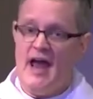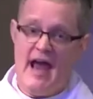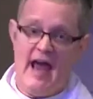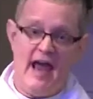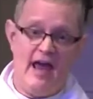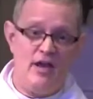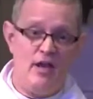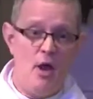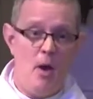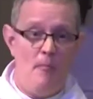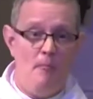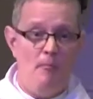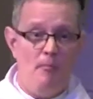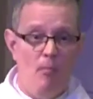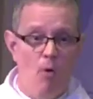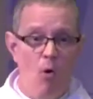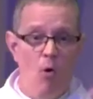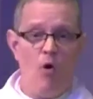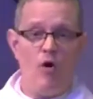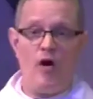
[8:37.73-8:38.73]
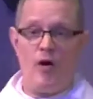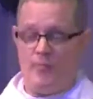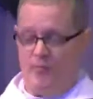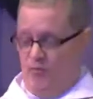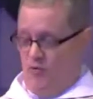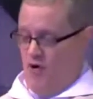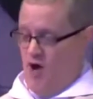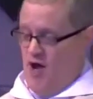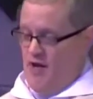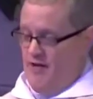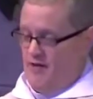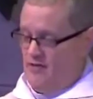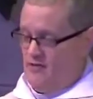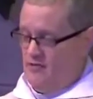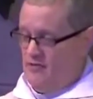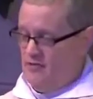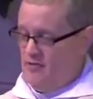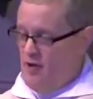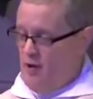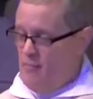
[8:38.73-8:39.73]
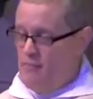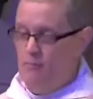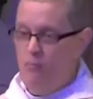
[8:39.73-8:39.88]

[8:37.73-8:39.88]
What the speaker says: And more prodigal,